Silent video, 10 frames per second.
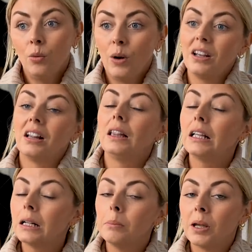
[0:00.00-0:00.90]
went a
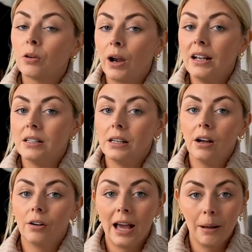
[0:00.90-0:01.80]
little bit
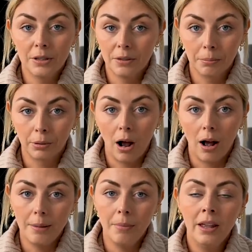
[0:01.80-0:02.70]
crazy on Amazon
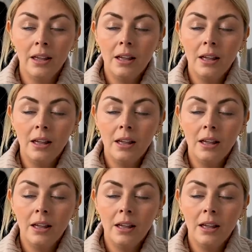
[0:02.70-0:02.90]
Prime